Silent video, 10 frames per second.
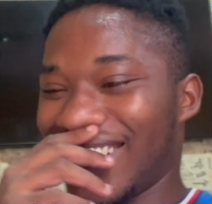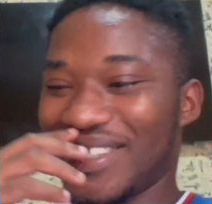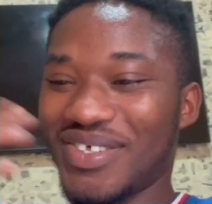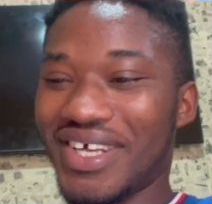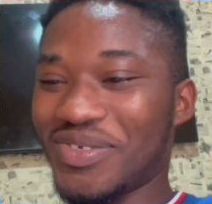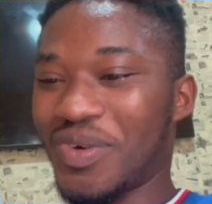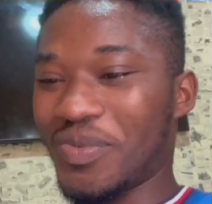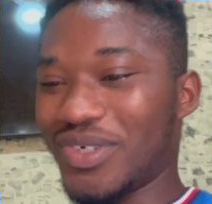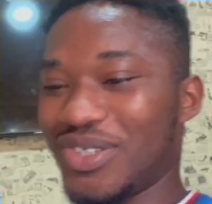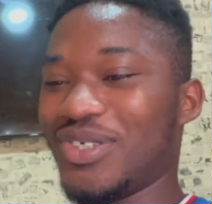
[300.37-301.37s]
so that's what I'm
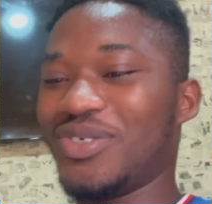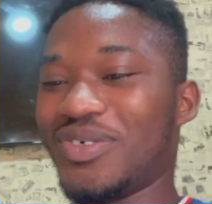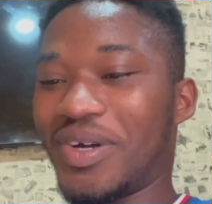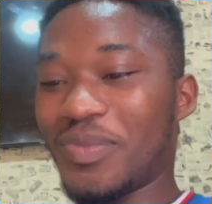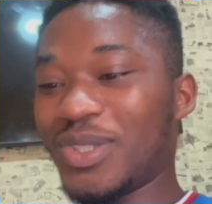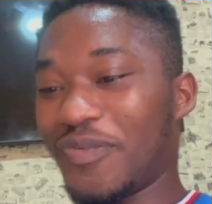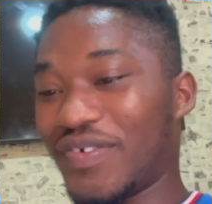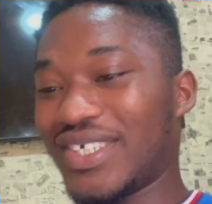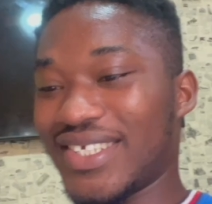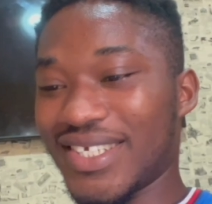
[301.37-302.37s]
going to do. I'm going to
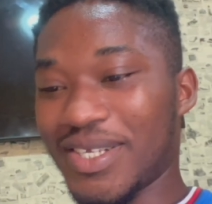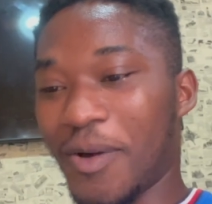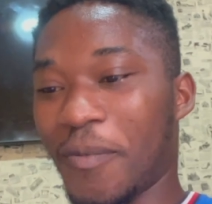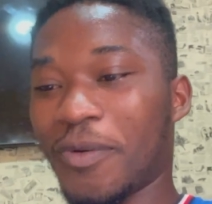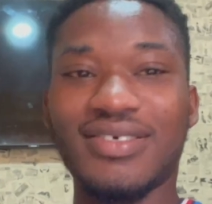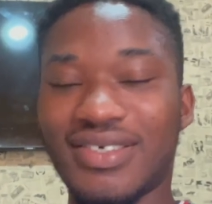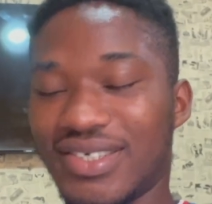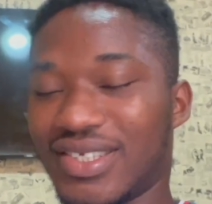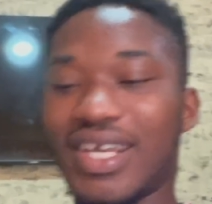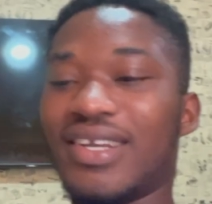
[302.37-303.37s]
finish this up,
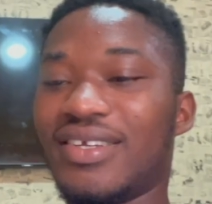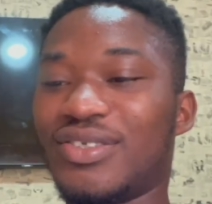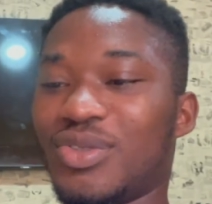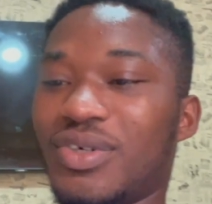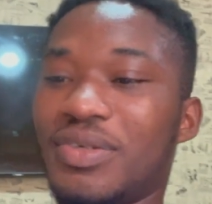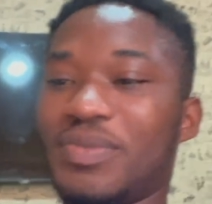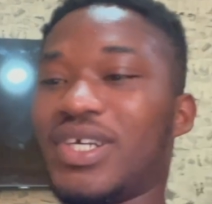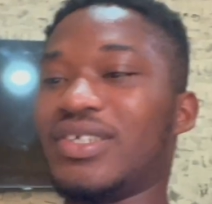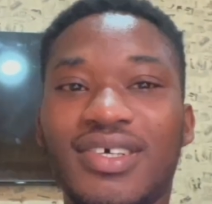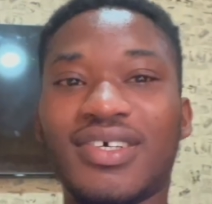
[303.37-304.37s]
send it to him,
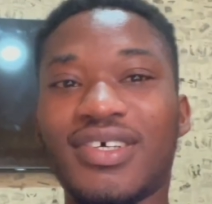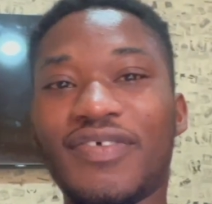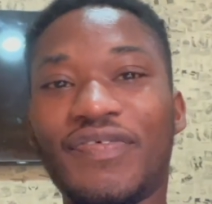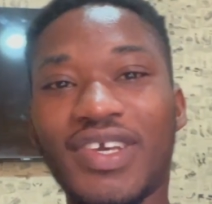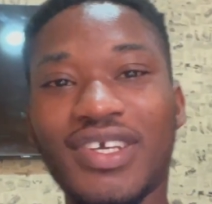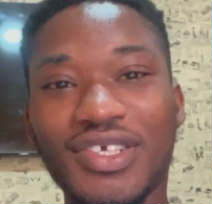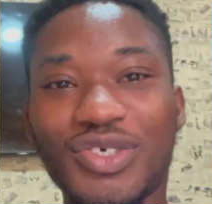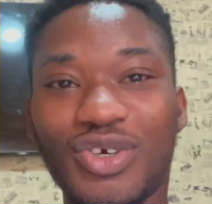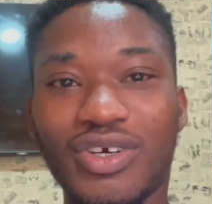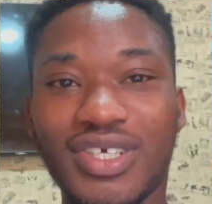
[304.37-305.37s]
and fingers
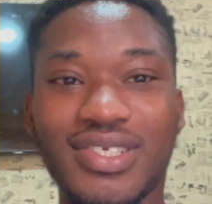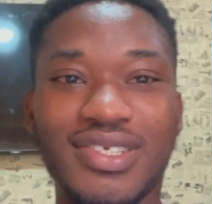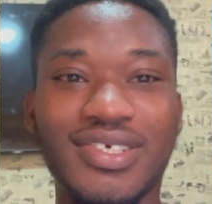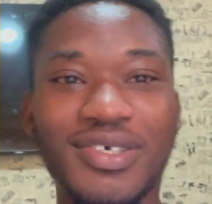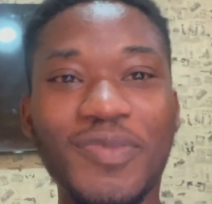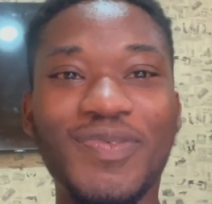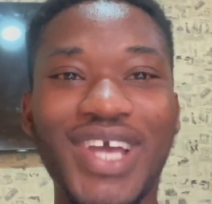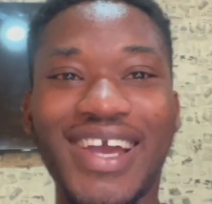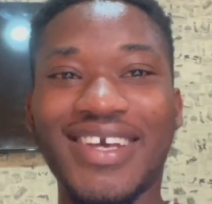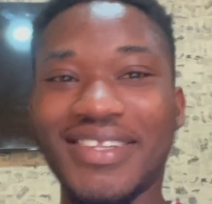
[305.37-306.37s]
crossed, hopefully
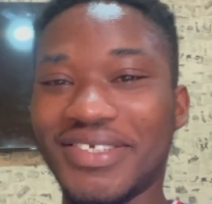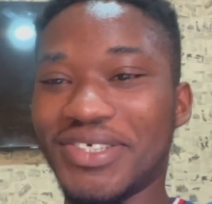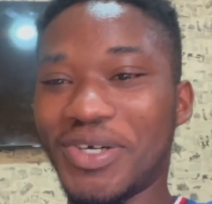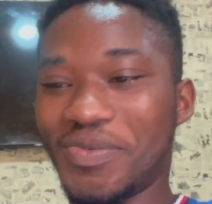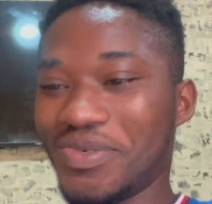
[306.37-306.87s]
I get the job.